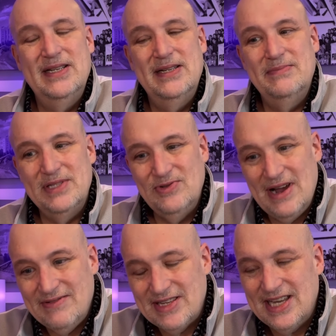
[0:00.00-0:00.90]
But
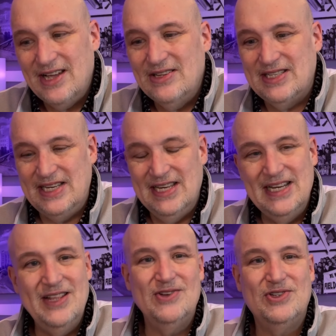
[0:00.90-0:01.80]
Travis Kelce,
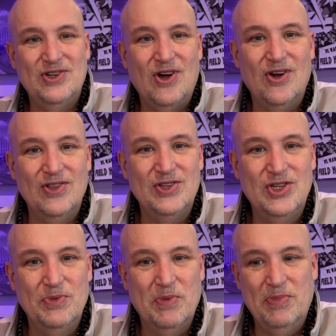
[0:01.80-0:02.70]
another star of the
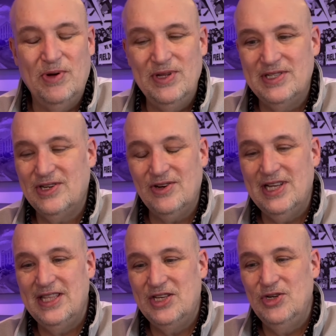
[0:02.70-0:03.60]
Super Bowl, and
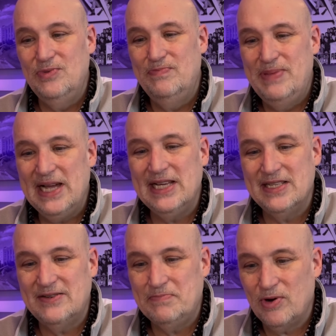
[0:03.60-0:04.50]
certainly the two
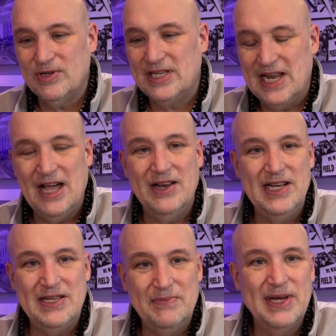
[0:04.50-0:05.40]
biggest
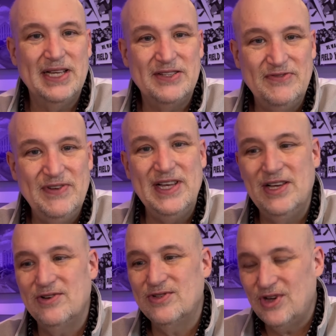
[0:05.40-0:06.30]
personalities and biggest
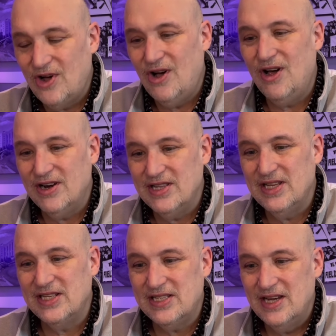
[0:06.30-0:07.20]
figures on
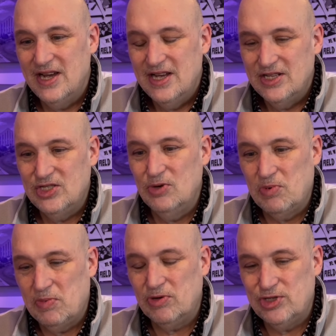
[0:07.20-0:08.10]
this Super
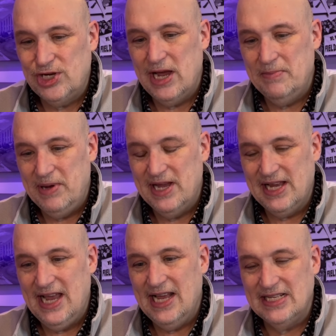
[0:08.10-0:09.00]
Bowl champion
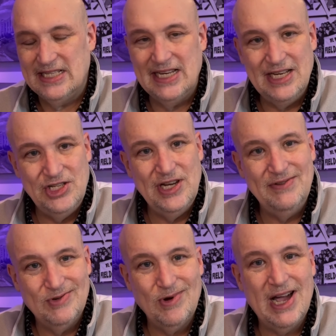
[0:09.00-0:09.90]
Kansas City
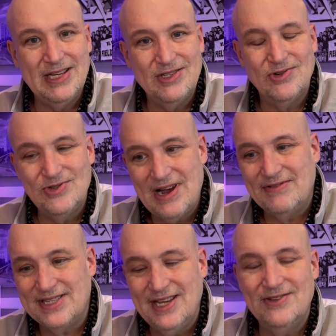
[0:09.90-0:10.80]
Chiefs roster,
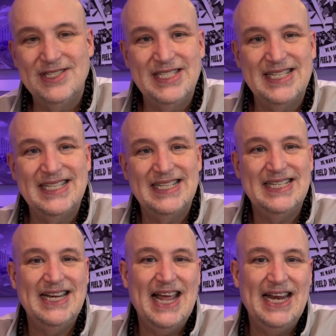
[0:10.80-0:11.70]
Travis Kelce's a
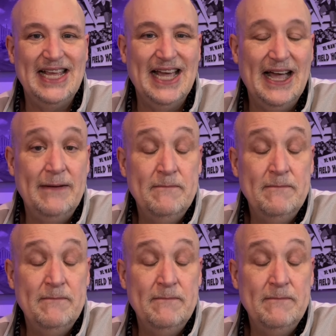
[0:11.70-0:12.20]
Cincinnati guy.